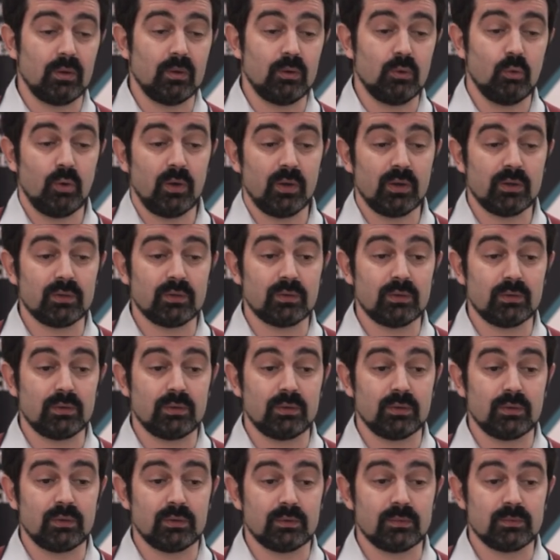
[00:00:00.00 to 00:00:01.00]
you can
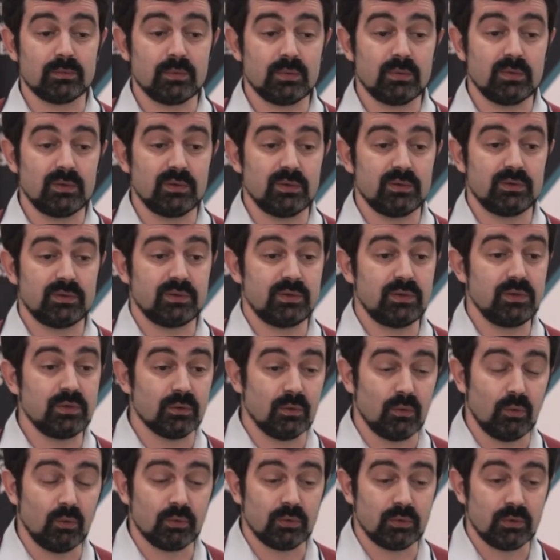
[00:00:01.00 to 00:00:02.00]
see
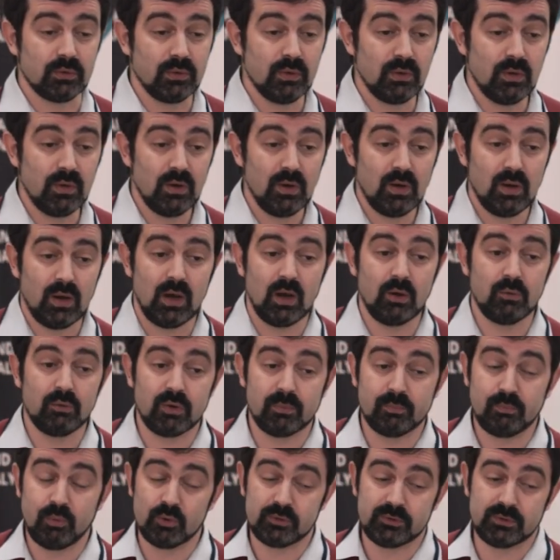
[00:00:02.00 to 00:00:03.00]
on
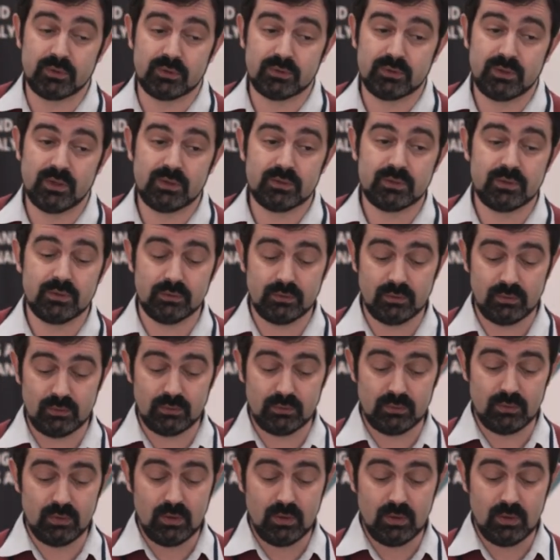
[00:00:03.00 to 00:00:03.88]
our poster section.